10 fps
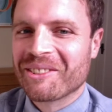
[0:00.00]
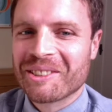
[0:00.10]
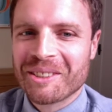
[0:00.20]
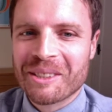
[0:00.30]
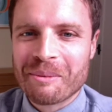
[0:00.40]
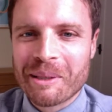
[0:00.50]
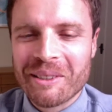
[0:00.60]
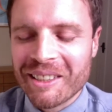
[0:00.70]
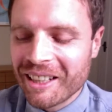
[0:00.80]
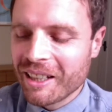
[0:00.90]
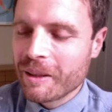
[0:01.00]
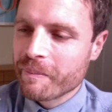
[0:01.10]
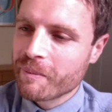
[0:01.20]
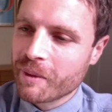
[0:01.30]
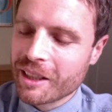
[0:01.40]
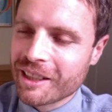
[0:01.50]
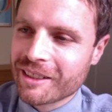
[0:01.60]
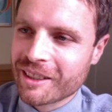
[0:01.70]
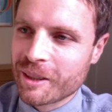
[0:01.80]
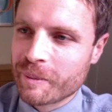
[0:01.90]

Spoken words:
we're talking about. It's